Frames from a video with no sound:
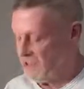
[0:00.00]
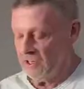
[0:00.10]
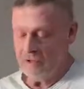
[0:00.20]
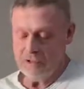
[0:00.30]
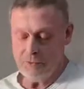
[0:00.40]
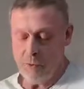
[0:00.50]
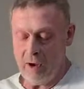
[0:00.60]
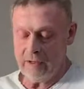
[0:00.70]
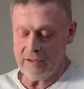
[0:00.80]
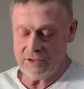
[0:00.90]
Series
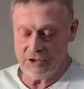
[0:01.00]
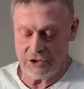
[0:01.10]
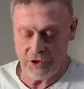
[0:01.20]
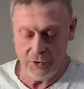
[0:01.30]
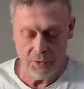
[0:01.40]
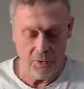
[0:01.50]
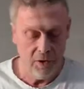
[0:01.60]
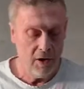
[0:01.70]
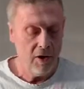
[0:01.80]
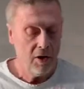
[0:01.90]
1, 2
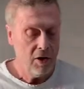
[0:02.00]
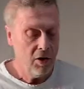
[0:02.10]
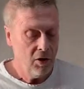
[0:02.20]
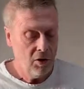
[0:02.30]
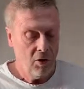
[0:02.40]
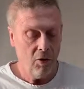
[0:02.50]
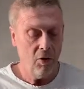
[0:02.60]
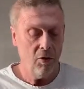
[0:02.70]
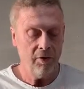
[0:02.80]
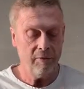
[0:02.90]

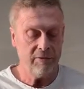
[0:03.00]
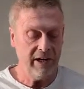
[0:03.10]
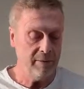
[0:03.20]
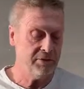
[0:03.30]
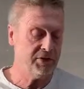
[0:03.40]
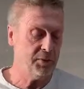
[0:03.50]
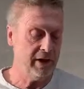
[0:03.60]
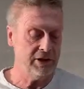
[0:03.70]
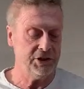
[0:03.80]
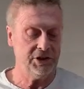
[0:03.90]
horn and dip
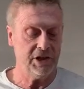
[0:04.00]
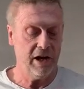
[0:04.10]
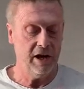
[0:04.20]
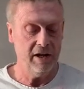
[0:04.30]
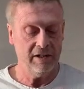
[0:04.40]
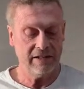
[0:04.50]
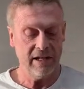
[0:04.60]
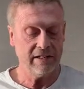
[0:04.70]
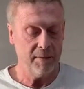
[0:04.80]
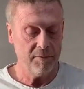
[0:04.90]
switch
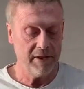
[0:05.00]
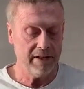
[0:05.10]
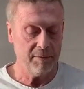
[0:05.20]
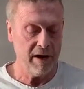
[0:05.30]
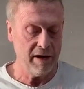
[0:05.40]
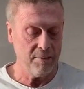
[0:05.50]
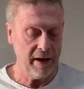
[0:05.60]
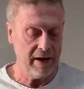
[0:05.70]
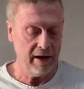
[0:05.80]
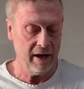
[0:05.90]
setup. These are made of
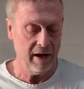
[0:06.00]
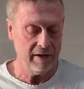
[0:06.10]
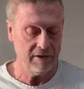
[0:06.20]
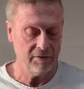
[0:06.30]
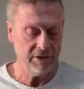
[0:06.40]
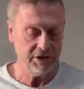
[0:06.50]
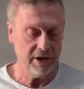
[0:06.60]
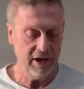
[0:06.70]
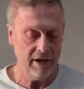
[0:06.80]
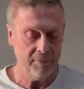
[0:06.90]
Bakelite
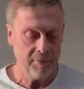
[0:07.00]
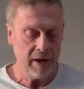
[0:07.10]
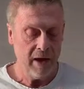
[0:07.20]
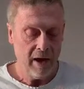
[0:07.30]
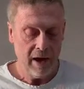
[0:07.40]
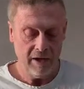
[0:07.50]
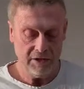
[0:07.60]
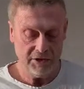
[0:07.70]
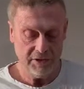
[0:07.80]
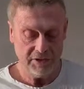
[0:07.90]
originally, and
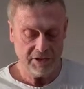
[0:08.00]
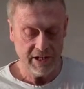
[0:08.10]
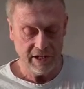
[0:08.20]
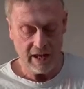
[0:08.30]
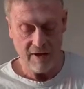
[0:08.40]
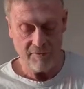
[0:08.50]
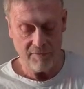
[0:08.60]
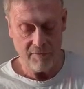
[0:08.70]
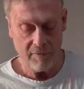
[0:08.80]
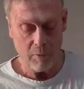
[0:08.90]
as you can see they're
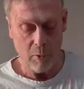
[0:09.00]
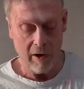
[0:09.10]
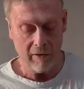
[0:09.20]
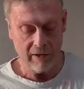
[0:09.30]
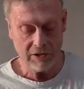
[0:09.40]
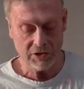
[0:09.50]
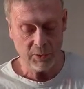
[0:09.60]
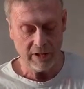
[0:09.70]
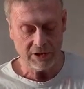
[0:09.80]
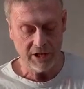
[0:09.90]
wiring a
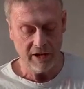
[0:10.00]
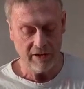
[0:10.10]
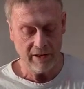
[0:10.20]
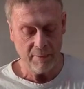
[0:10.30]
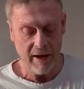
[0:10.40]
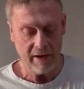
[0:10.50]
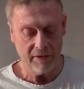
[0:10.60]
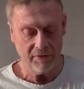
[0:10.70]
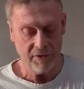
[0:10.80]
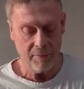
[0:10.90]
switch gear in the
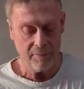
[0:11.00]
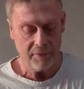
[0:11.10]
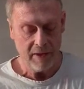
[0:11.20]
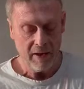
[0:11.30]
back of them.